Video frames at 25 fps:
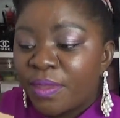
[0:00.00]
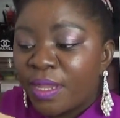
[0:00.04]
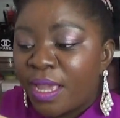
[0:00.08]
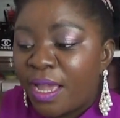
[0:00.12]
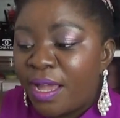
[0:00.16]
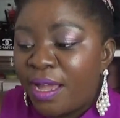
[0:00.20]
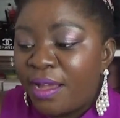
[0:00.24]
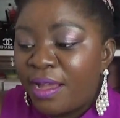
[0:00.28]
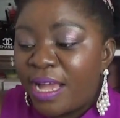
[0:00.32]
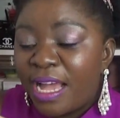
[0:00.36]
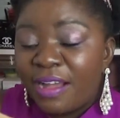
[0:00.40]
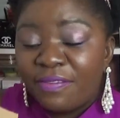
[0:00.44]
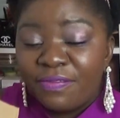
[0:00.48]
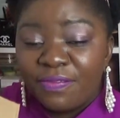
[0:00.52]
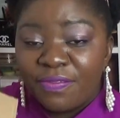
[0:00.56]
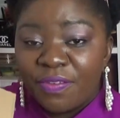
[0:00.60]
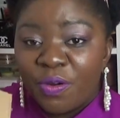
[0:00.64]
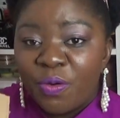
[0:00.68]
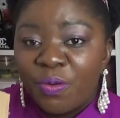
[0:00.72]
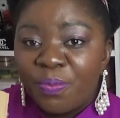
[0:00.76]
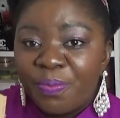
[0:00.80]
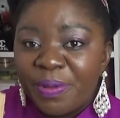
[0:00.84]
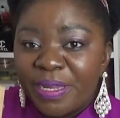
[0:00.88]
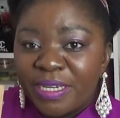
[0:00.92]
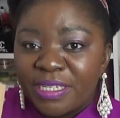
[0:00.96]
I've
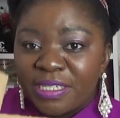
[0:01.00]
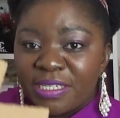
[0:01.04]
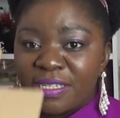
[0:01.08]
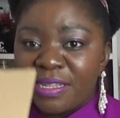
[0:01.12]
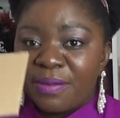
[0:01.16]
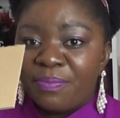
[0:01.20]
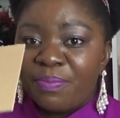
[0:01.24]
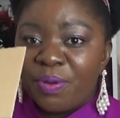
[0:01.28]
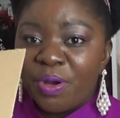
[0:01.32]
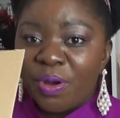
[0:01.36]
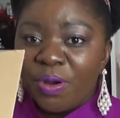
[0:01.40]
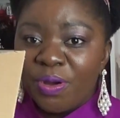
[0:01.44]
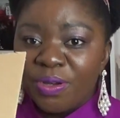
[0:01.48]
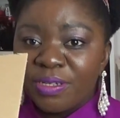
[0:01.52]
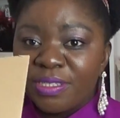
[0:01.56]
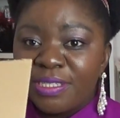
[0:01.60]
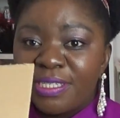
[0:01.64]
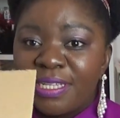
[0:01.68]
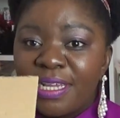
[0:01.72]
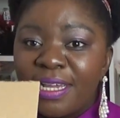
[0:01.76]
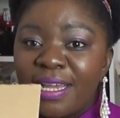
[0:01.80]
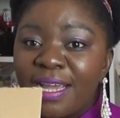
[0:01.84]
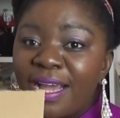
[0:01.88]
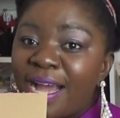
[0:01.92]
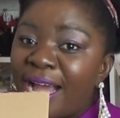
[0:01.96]
opened the
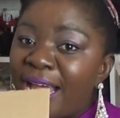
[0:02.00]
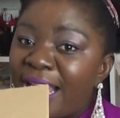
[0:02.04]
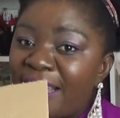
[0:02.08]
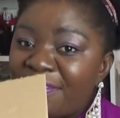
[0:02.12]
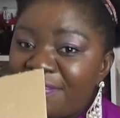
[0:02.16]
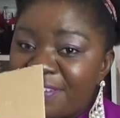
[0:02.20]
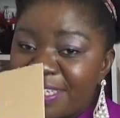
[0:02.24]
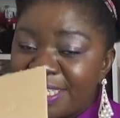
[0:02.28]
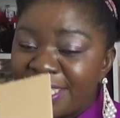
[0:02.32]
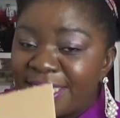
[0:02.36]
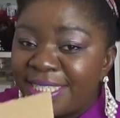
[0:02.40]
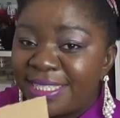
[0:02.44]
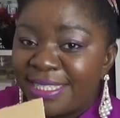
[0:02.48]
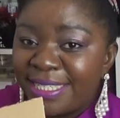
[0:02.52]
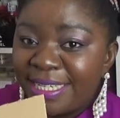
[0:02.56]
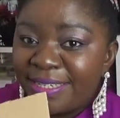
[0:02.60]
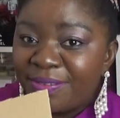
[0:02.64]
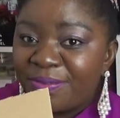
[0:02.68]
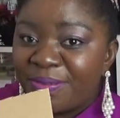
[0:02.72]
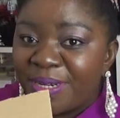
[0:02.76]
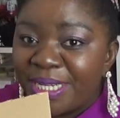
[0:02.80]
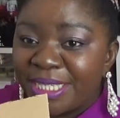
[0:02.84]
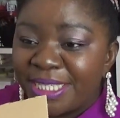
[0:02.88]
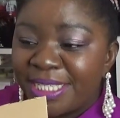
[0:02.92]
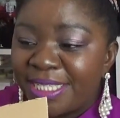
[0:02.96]
box. I haven't
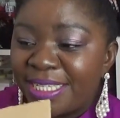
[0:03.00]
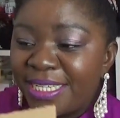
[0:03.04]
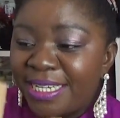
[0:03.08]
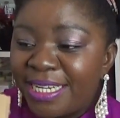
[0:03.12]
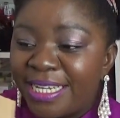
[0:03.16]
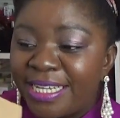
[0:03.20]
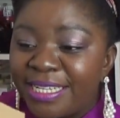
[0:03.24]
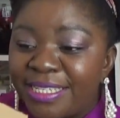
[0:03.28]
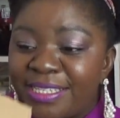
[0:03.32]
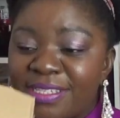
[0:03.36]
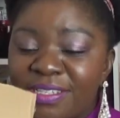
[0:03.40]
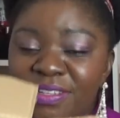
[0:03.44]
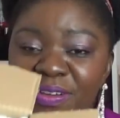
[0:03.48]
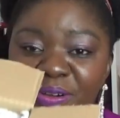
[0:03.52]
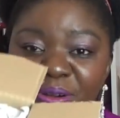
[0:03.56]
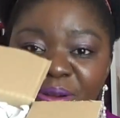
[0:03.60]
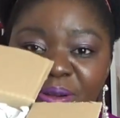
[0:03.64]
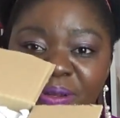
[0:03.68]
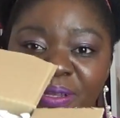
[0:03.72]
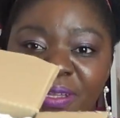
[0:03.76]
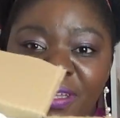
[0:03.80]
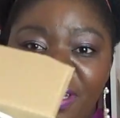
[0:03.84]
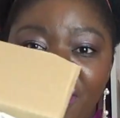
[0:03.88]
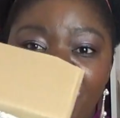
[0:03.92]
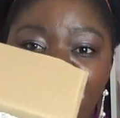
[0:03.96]
seen what's in it,
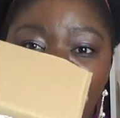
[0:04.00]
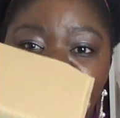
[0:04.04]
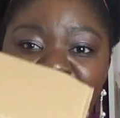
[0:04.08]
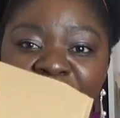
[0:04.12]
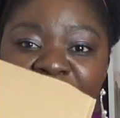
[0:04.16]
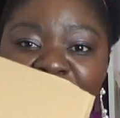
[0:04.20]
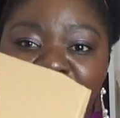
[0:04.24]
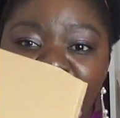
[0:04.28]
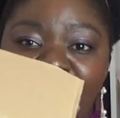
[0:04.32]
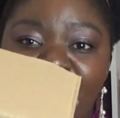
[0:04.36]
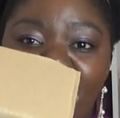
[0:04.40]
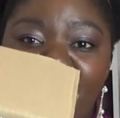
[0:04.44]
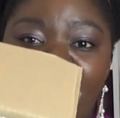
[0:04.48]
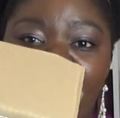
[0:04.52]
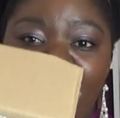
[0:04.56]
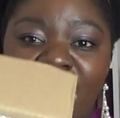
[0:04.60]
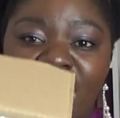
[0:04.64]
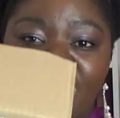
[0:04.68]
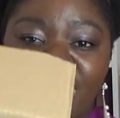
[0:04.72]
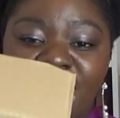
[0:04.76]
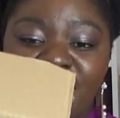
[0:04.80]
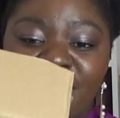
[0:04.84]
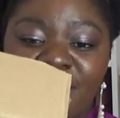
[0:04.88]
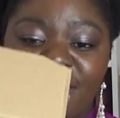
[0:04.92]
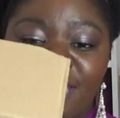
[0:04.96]
so you
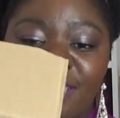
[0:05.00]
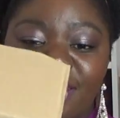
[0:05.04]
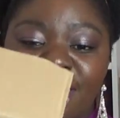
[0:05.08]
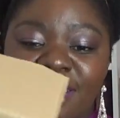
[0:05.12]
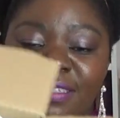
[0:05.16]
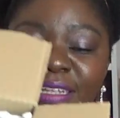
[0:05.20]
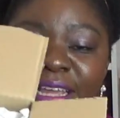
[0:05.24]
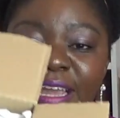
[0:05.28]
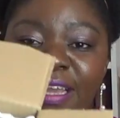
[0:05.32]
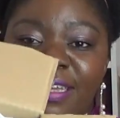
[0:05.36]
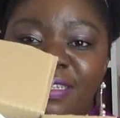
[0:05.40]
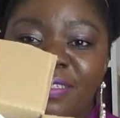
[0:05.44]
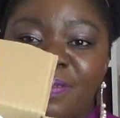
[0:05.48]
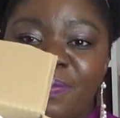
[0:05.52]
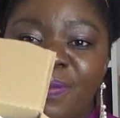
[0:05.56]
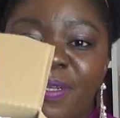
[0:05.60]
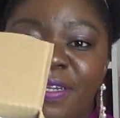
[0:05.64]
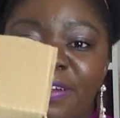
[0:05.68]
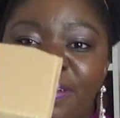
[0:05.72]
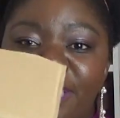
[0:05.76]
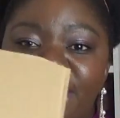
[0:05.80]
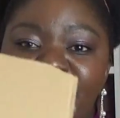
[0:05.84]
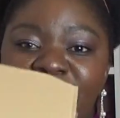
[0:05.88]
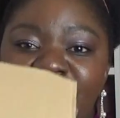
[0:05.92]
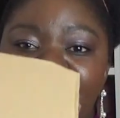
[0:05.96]
are just
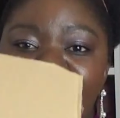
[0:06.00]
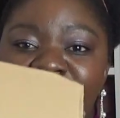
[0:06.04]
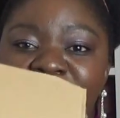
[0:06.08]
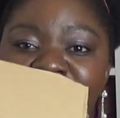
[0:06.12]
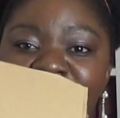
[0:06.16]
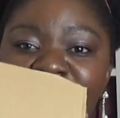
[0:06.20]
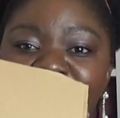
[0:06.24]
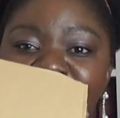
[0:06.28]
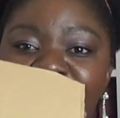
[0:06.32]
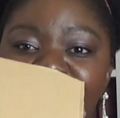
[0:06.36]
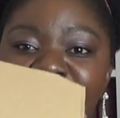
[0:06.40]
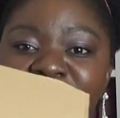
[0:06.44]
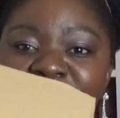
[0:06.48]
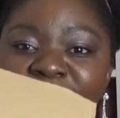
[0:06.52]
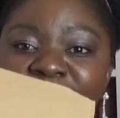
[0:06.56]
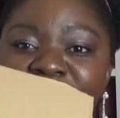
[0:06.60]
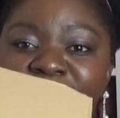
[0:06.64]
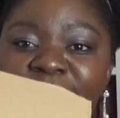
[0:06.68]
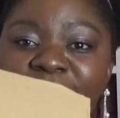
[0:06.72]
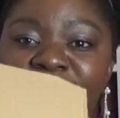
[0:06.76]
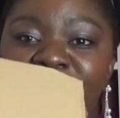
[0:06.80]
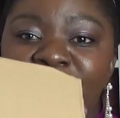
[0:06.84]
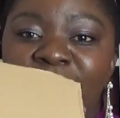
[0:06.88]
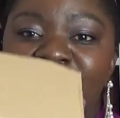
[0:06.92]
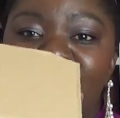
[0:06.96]
experiencing
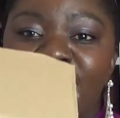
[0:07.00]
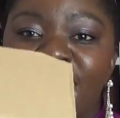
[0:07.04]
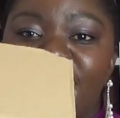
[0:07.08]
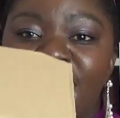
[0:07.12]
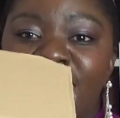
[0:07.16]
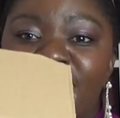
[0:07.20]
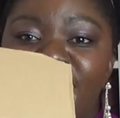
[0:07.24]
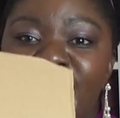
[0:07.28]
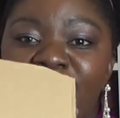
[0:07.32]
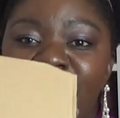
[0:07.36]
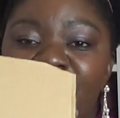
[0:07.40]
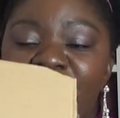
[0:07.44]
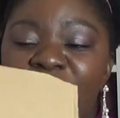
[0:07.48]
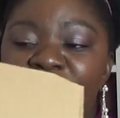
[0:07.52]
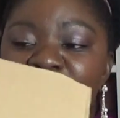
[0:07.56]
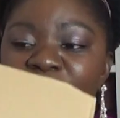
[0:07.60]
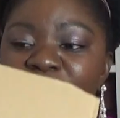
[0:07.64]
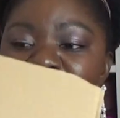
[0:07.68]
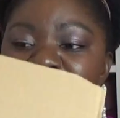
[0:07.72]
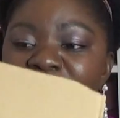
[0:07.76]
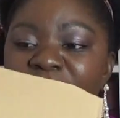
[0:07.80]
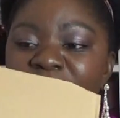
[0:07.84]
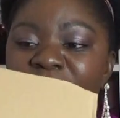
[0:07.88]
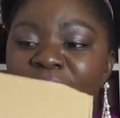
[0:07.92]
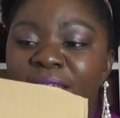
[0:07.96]
this with
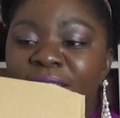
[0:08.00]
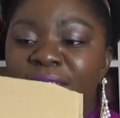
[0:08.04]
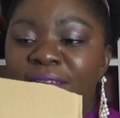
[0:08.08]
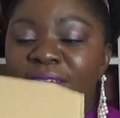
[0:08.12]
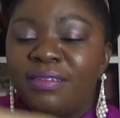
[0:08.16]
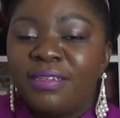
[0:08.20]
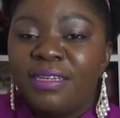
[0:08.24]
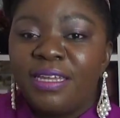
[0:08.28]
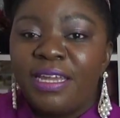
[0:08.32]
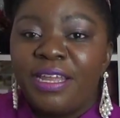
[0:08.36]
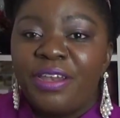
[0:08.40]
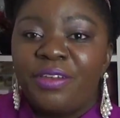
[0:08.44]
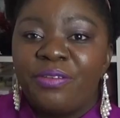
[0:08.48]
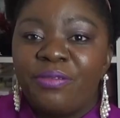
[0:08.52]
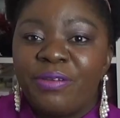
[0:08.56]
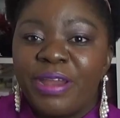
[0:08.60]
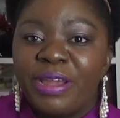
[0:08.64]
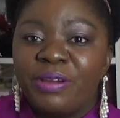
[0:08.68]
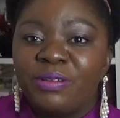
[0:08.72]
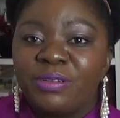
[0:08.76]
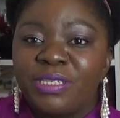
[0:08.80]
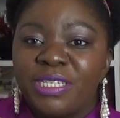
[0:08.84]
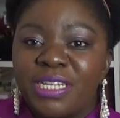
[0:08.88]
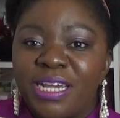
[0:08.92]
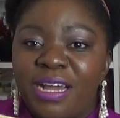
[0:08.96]
me in
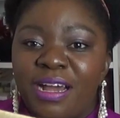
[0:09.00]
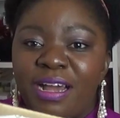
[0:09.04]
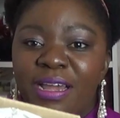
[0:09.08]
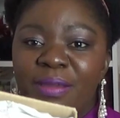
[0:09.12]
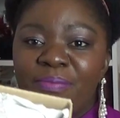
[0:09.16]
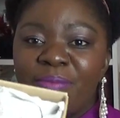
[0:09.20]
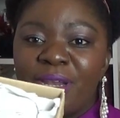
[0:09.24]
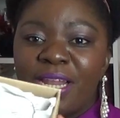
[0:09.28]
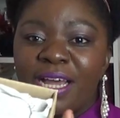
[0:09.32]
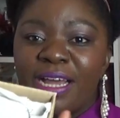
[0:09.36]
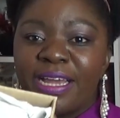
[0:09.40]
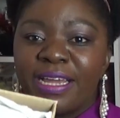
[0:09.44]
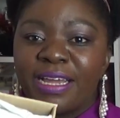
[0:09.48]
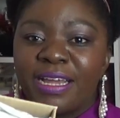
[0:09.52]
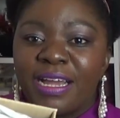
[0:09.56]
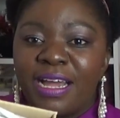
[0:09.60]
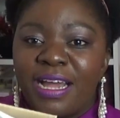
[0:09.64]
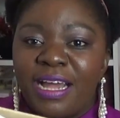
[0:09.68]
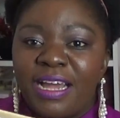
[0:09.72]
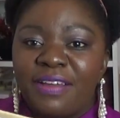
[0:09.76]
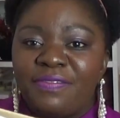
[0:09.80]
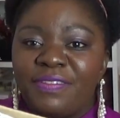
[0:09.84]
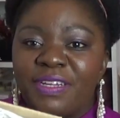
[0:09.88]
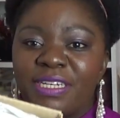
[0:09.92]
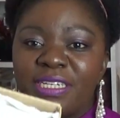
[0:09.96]
real time. Like,
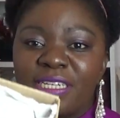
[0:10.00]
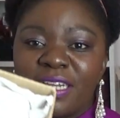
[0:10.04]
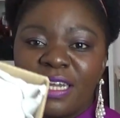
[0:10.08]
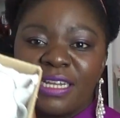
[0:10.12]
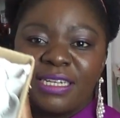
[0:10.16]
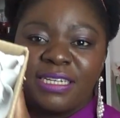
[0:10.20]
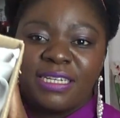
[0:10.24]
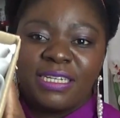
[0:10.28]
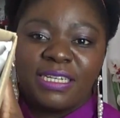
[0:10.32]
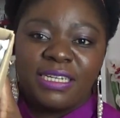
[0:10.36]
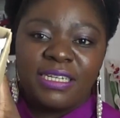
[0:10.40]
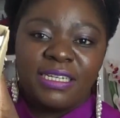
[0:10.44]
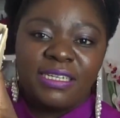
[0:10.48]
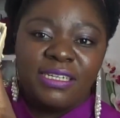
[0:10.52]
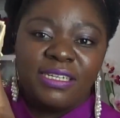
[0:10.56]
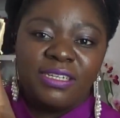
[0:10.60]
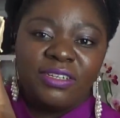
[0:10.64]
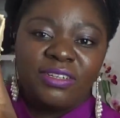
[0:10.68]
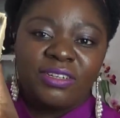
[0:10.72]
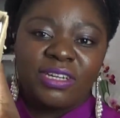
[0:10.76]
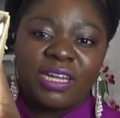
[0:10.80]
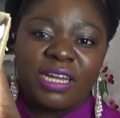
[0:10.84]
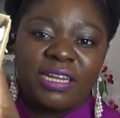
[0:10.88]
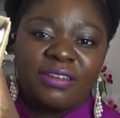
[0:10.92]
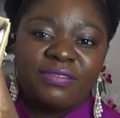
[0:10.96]
I haven't had a
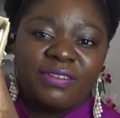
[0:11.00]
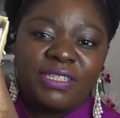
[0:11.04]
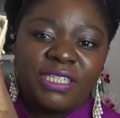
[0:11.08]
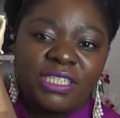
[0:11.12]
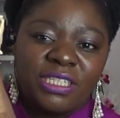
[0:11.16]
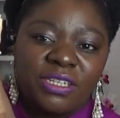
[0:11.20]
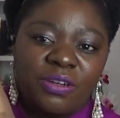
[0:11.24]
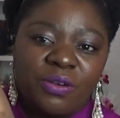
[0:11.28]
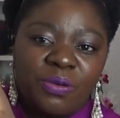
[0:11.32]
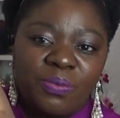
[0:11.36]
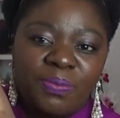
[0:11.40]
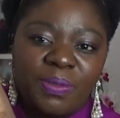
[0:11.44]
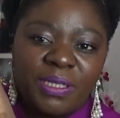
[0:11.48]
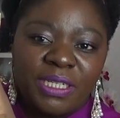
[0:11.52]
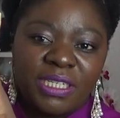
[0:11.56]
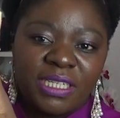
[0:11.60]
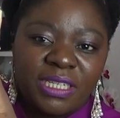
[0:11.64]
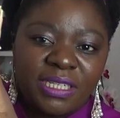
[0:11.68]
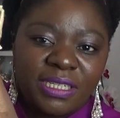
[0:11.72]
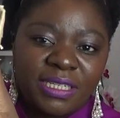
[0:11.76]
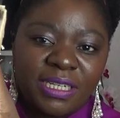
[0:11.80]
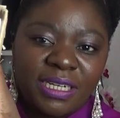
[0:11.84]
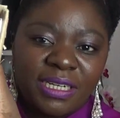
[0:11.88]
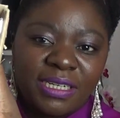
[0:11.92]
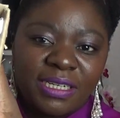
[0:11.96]
look. I literally opened
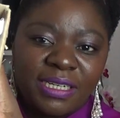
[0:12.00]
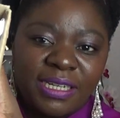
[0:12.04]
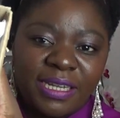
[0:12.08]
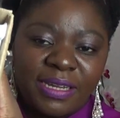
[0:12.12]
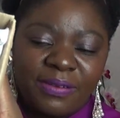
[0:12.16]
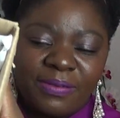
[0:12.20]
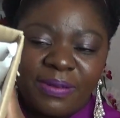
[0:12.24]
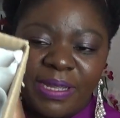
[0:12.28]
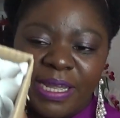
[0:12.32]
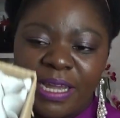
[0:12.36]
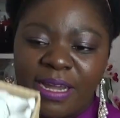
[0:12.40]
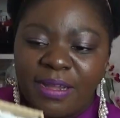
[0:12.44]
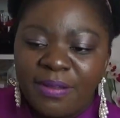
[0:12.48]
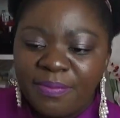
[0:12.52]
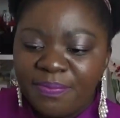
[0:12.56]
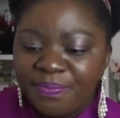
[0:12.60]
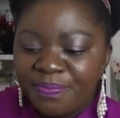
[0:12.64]
it and here we are.